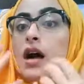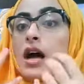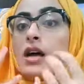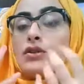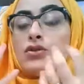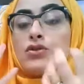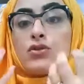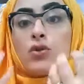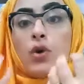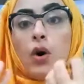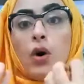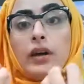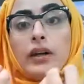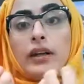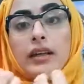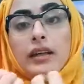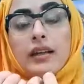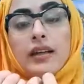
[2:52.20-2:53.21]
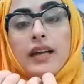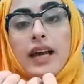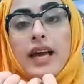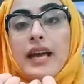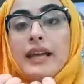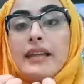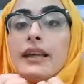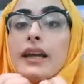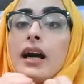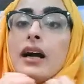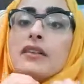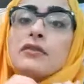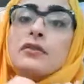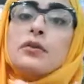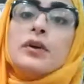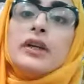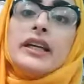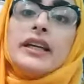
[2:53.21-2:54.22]
strong and I
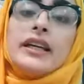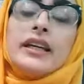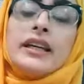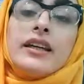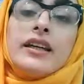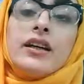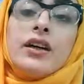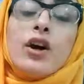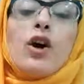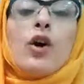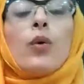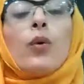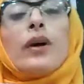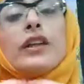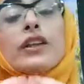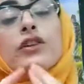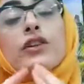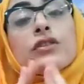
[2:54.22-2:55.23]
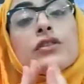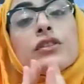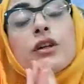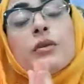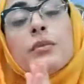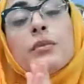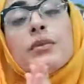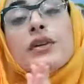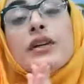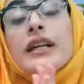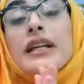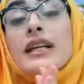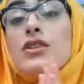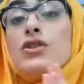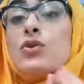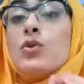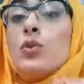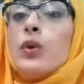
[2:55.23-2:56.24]
have weak. When your number
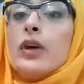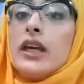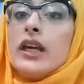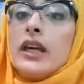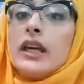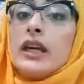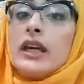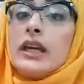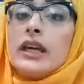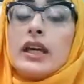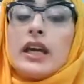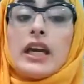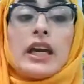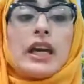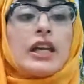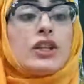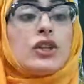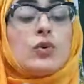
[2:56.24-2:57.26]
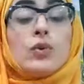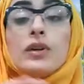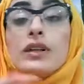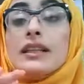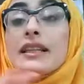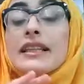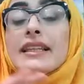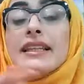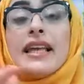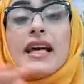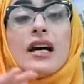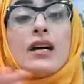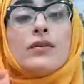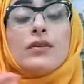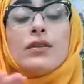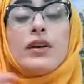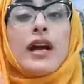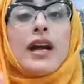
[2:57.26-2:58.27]
is weak, it will
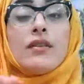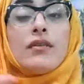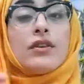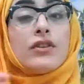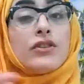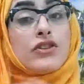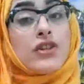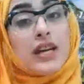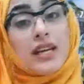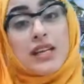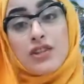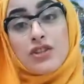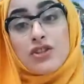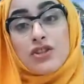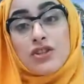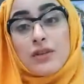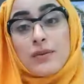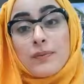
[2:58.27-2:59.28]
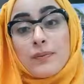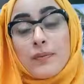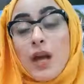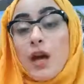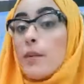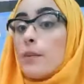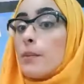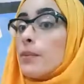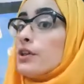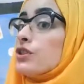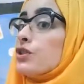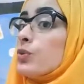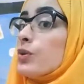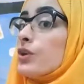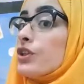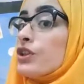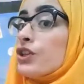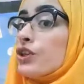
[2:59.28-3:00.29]
never ever change. But
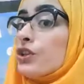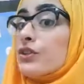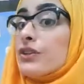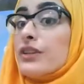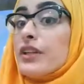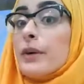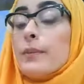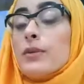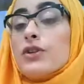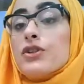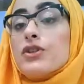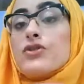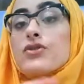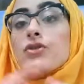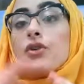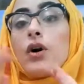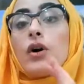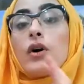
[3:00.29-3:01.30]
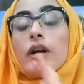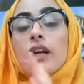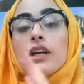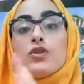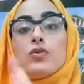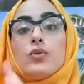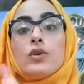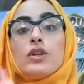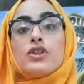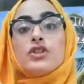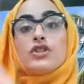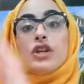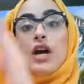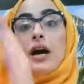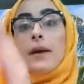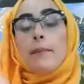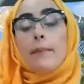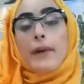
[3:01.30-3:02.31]
when your number is strong, it will
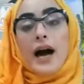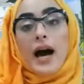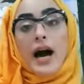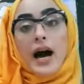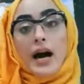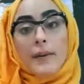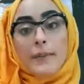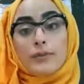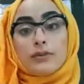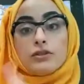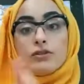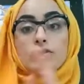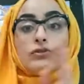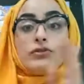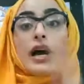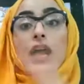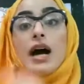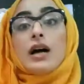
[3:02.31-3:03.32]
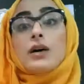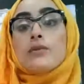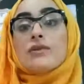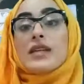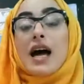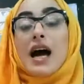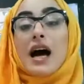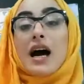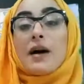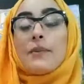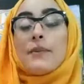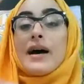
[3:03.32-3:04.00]
jump up, round up,